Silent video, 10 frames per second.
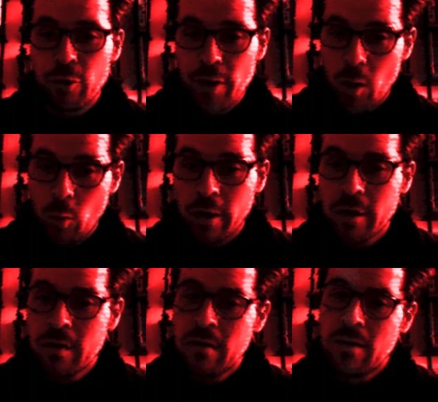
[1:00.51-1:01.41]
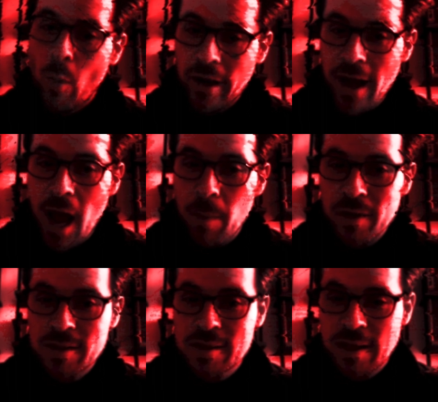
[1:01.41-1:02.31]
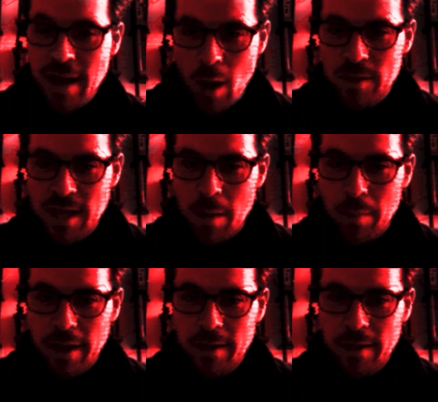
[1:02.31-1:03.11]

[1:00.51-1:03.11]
on your network, when it happens, and how it's happening.